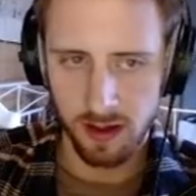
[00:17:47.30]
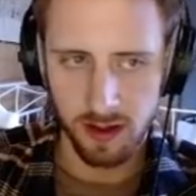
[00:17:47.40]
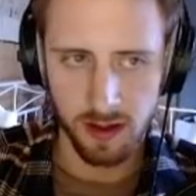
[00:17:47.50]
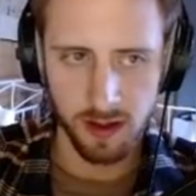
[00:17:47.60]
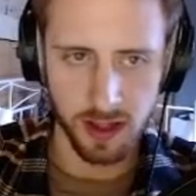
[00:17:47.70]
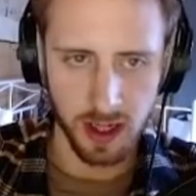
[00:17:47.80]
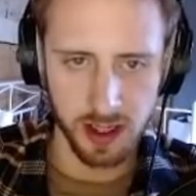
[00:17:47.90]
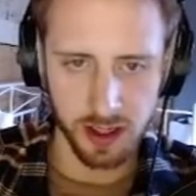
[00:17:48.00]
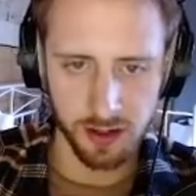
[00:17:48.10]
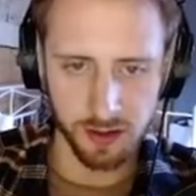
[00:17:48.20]
This is
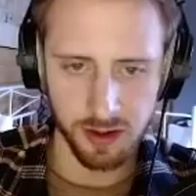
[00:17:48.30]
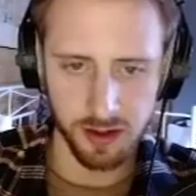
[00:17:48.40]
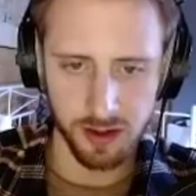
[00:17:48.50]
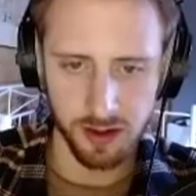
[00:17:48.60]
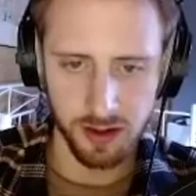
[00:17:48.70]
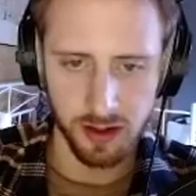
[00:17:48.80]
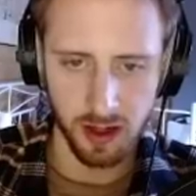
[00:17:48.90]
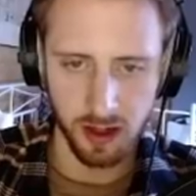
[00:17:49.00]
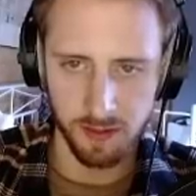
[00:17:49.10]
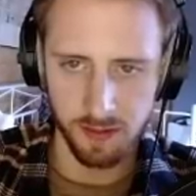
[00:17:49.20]
actually huge.
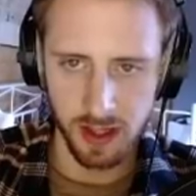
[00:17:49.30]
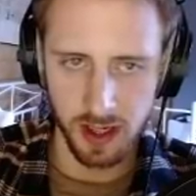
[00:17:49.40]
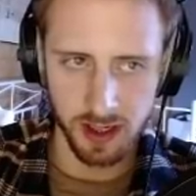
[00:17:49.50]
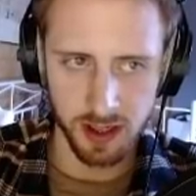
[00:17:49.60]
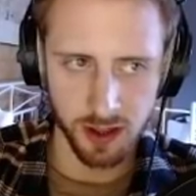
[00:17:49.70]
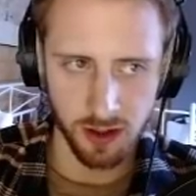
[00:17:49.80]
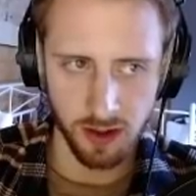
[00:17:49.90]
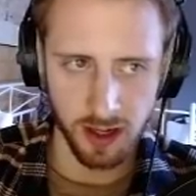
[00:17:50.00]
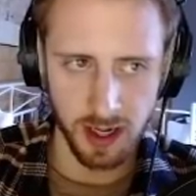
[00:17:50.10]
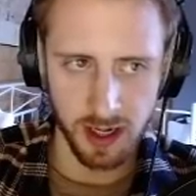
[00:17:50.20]
He gets a
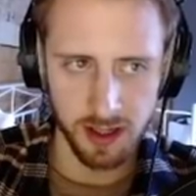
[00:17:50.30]
shot and a